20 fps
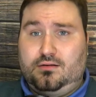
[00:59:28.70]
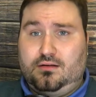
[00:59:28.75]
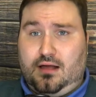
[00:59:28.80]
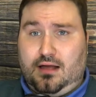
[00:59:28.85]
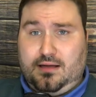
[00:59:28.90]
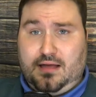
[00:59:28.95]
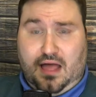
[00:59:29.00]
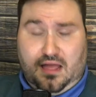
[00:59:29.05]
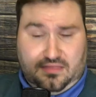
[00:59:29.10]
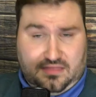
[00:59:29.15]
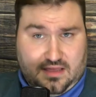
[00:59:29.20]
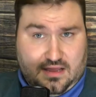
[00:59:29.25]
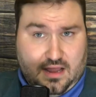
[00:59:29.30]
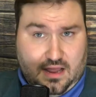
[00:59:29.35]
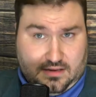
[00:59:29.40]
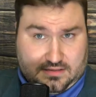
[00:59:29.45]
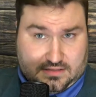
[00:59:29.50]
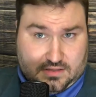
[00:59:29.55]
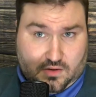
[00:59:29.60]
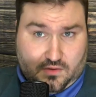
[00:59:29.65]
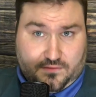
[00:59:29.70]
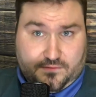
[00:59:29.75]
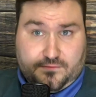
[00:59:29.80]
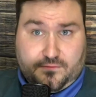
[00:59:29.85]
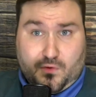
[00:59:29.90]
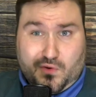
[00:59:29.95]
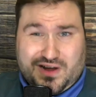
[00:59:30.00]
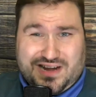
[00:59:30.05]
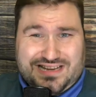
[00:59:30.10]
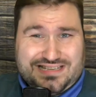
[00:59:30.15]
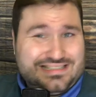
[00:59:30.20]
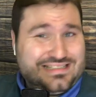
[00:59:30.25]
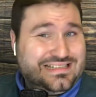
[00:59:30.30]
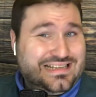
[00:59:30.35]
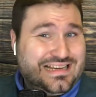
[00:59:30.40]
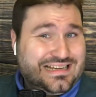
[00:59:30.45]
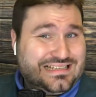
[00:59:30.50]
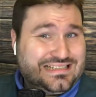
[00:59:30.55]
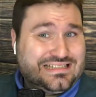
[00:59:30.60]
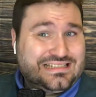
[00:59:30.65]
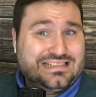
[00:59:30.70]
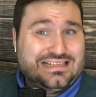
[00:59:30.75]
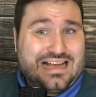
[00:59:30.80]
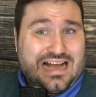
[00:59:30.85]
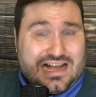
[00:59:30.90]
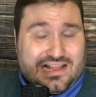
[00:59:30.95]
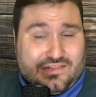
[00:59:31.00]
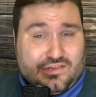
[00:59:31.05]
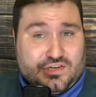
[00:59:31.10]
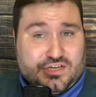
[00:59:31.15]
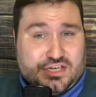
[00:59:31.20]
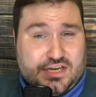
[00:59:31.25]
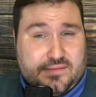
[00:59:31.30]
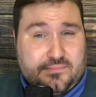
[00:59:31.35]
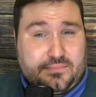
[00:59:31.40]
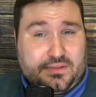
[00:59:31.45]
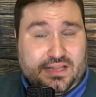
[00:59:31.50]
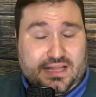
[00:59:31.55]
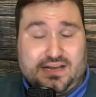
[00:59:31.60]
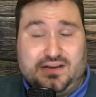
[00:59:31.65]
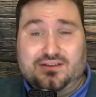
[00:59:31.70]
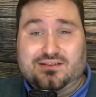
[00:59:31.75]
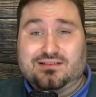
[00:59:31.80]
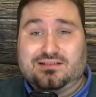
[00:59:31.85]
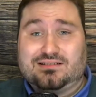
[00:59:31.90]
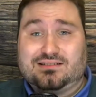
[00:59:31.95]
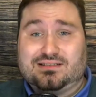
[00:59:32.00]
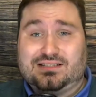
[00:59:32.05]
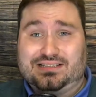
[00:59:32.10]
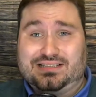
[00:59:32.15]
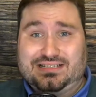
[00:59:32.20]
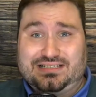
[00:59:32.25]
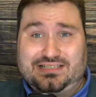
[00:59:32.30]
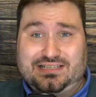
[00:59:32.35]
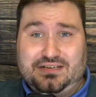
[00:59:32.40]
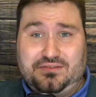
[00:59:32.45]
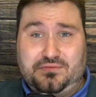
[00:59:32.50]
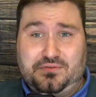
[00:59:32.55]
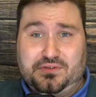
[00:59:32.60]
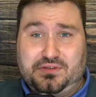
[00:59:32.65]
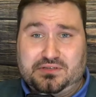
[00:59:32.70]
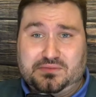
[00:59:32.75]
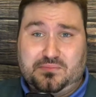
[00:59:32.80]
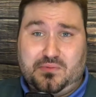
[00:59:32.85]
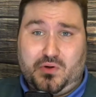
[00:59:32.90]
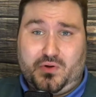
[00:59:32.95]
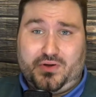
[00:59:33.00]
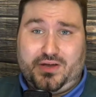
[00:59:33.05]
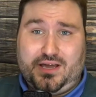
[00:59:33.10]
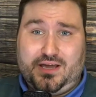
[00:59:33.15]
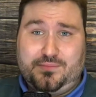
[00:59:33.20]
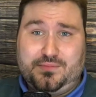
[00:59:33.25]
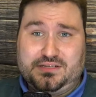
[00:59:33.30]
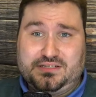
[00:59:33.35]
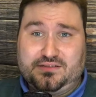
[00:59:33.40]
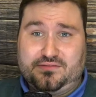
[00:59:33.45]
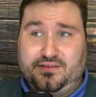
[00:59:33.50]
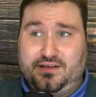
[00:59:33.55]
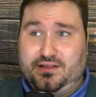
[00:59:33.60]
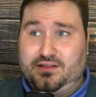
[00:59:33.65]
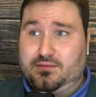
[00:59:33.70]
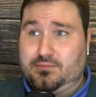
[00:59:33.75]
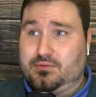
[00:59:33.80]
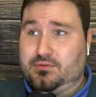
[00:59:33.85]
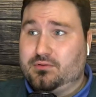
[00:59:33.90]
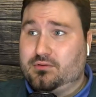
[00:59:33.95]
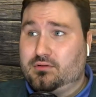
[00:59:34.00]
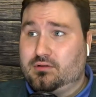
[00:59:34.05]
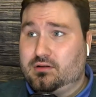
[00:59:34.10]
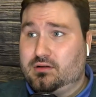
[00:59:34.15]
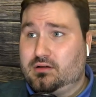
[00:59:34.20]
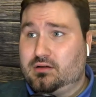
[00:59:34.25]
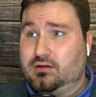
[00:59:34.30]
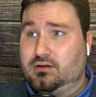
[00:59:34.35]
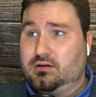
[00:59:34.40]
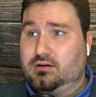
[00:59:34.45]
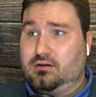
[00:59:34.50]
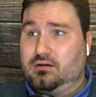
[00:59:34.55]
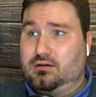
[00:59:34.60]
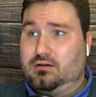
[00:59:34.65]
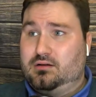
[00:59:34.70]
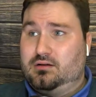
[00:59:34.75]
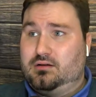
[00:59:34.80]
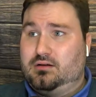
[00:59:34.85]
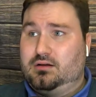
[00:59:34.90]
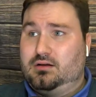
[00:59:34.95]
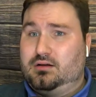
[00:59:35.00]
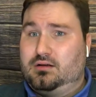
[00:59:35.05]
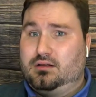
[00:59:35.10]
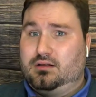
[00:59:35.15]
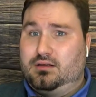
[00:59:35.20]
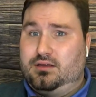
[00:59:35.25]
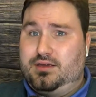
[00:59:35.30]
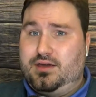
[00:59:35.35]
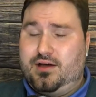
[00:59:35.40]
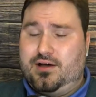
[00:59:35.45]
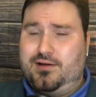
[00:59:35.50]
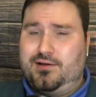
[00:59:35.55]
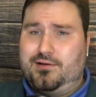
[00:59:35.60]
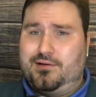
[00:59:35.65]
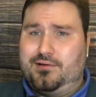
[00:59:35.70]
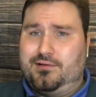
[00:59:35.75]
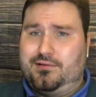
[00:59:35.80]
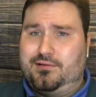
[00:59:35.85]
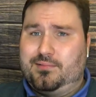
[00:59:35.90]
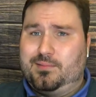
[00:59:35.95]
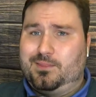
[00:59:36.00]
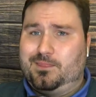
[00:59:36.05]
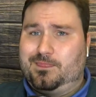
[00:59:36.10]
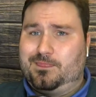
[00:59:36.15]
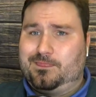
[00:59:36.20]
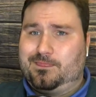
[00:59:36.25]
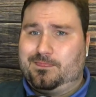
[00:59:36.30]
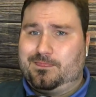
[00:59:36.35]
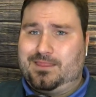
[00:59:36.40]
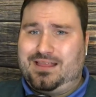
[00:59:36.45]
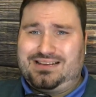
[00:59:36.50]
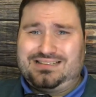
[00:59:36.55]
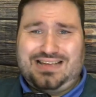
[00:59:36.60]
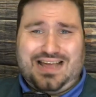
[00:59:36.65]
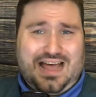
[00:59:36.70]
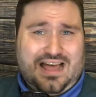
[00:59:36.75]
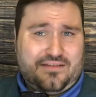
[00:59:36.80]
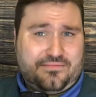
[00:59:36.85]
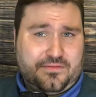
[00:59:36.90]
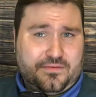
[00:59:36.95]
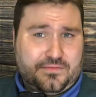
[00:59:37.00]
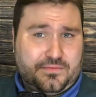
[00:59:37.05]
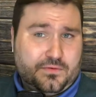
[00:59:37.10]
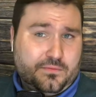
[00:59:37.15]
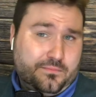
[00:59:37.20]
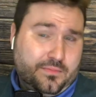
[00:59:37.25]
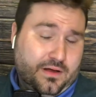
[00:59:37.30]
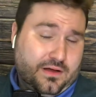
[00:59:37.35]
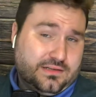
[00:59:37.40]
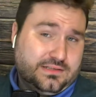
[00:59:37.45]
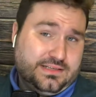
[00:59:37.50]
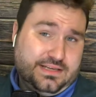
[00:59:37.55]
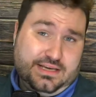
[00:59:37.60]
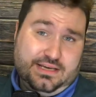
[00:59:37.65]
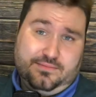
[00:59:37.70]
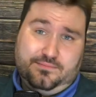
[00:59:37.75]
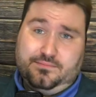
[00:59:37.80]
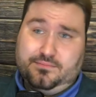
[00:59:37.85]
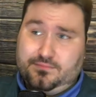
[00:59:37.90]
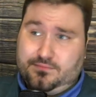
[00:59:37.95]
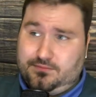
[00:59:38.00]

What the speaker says: I think I saw 46 scholarship players listed for this bowl game as available, y'all, that's half a football team.